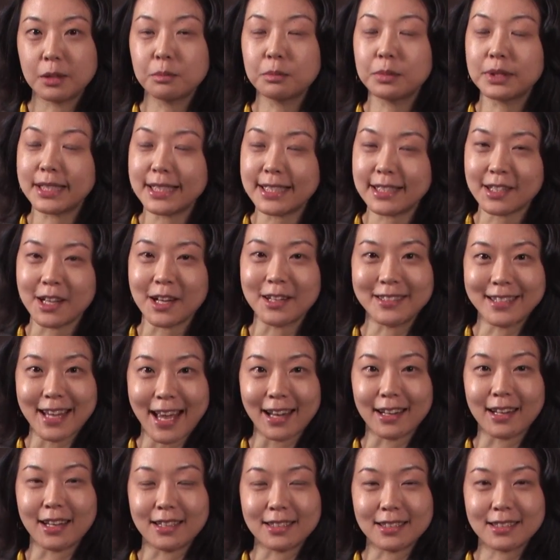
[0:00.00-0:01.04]
please
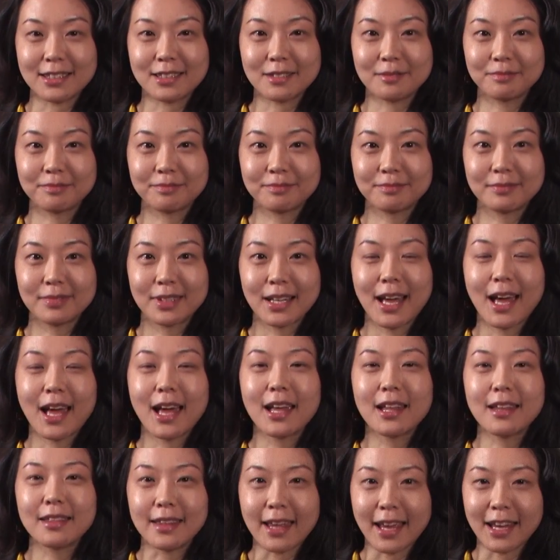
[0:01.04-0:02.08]
contact us.
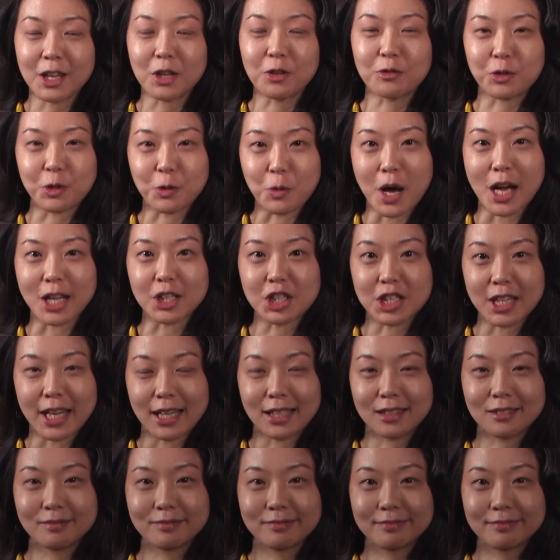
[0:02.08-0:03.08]
Thank you for watching.